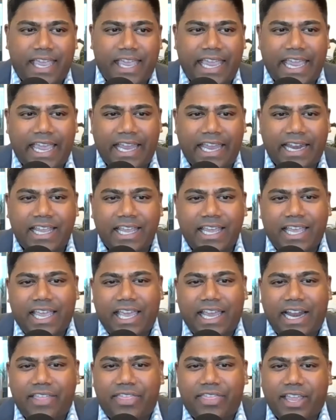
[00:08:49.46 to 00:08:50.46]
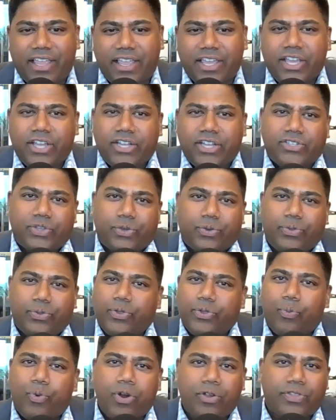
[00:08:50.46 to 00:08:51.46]
And I think so
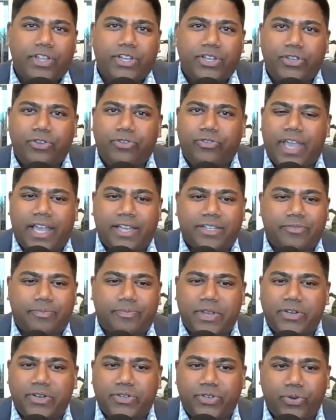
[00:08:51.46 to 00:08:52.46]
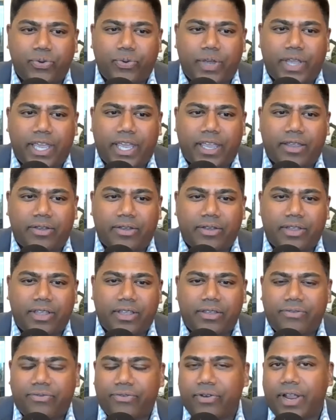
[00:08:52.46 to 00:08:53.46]
the work that you guys have been doing,
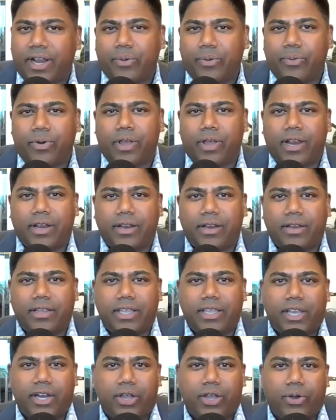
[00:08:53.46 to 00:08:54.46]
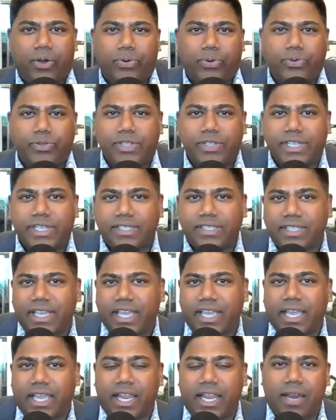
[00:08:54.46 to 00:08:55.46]
for anyone, who's
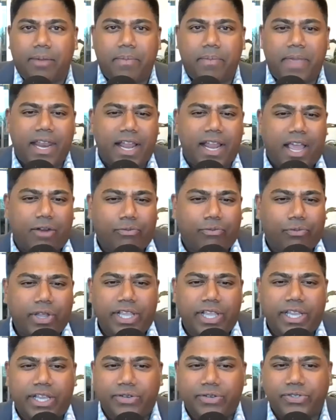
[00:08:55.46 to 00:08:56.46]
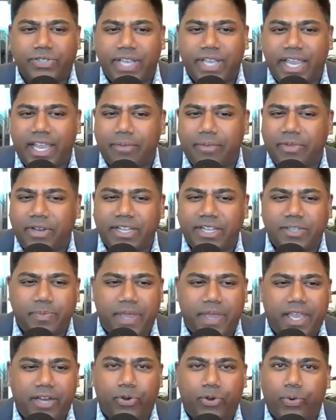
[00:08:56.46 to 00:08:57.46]
listening and may not really understand, I mean, it's
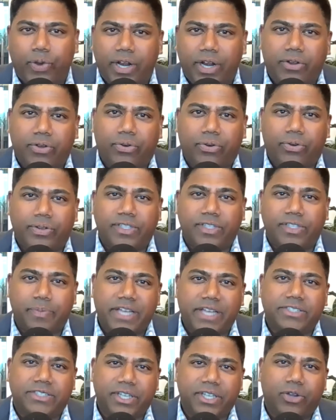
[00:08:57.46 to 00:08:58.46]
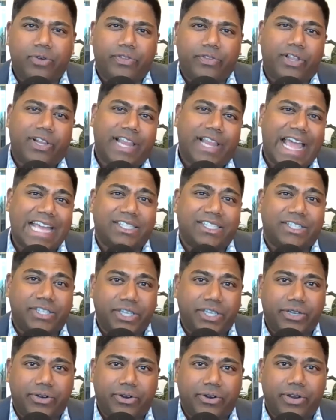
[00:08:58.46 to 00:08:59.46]
been critical, especially over the last
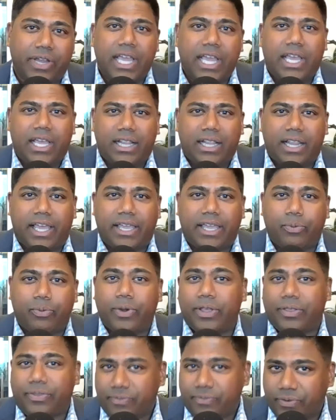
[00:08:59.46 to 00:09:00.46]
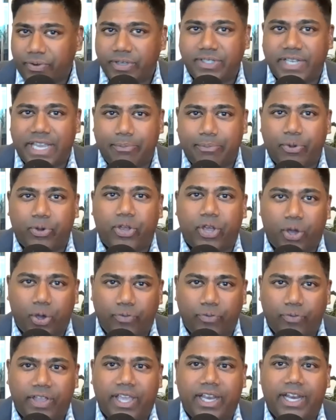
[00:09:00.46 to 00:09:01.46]
year, like with, for example,
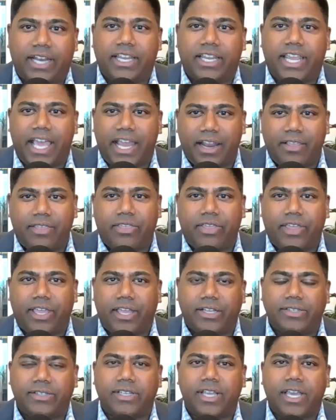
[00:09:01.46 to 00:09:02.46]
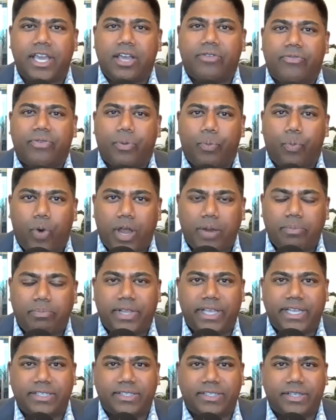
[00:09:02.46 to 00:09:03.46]
COVID and getting things from one
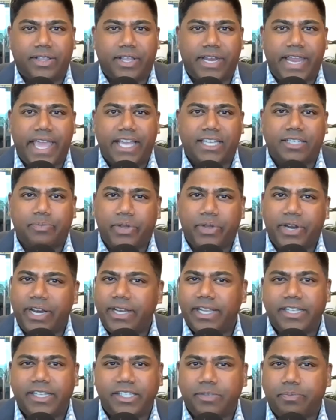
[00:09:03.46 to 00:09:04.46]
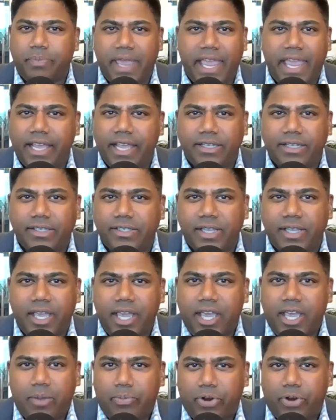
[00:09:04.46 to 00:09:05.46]
place to the next, but it spans
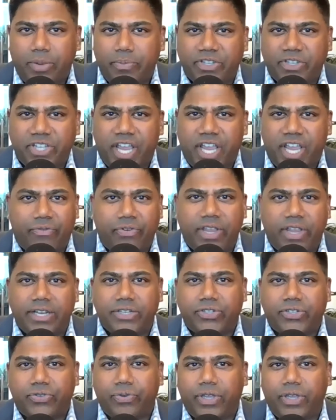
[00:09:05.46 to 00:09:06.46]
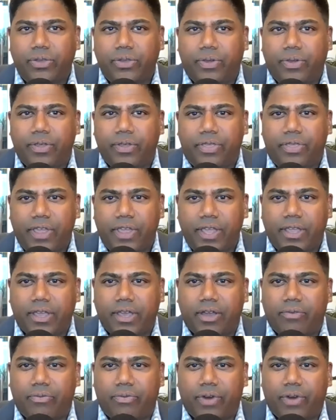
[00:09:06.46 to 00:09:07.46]
pretty much every industry you can think
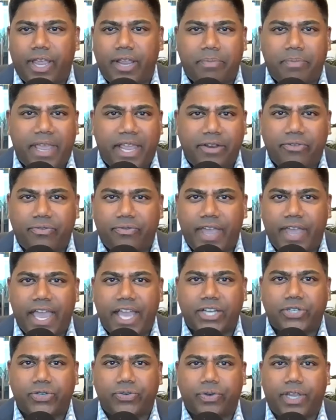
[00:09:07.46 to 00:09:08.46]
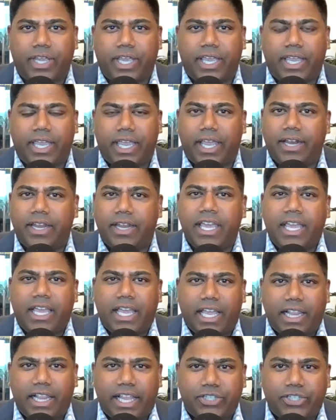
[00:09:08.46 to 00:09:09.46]
of, right? Manufacturing and
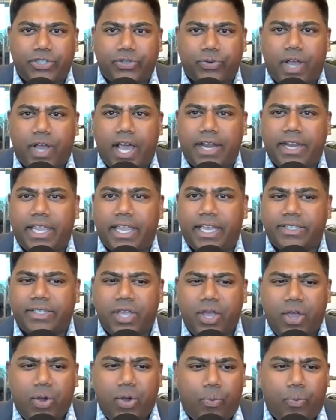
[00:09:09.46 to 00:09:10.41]
electronics.